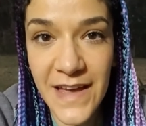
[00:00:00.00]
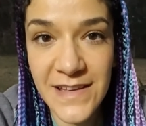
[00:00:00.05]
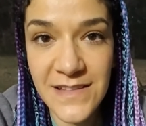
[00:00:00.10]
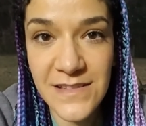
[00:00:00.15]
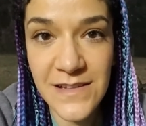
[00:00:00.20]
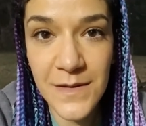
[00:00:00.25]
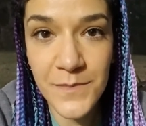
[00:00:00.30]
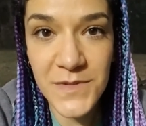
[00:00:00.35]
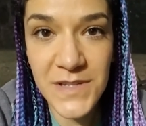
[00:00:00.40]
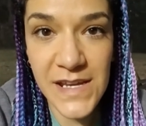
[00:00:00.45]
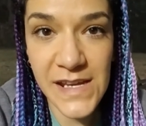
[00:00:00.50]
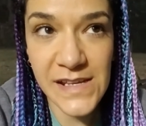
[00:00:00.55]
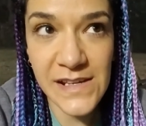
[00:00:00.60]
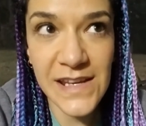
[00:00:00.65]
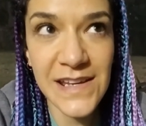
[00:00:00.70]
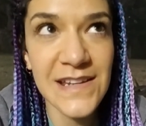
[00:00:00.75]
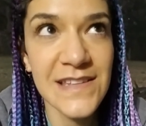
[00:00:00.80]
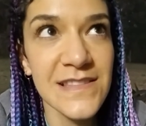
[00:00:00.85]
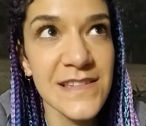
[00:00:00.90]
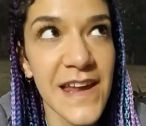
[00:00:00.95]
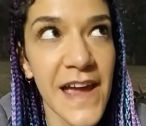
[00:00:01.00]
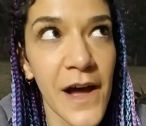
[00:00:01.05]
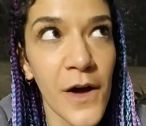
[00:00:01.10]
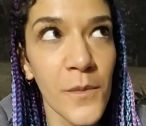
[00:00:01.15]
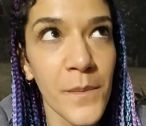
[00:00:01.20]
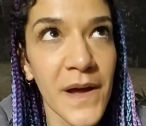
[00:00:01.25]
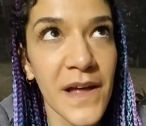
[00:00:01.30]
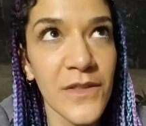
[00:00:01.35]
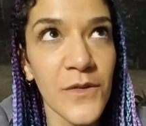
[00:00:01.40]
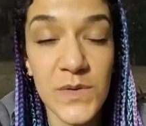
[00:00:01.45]
update, it is now,
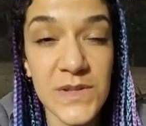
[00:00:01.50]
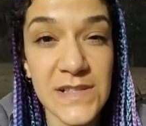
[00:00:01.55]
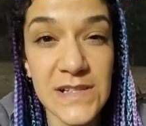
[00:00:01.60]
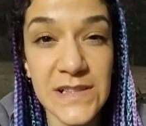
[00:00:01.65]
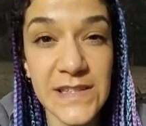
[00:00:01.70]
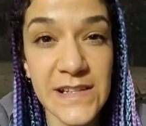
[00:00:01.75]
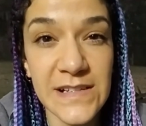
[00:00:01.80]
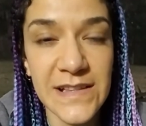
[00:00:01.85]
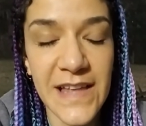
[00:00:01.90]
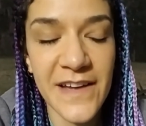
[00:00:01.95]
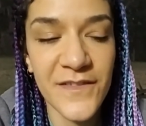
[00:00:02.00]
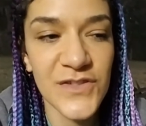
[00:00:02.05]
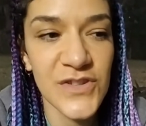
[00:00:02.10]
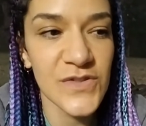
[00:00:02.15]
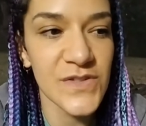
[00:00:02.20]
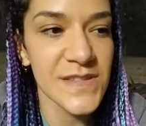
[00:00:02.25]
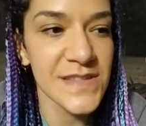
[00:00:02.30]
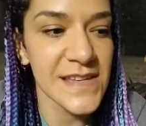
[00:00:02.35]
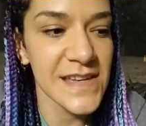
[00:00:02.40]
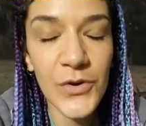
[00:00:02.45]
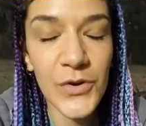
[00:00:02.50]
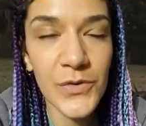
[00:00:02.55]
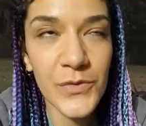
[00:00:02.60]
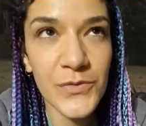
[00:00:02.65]
by the way, a little after 6.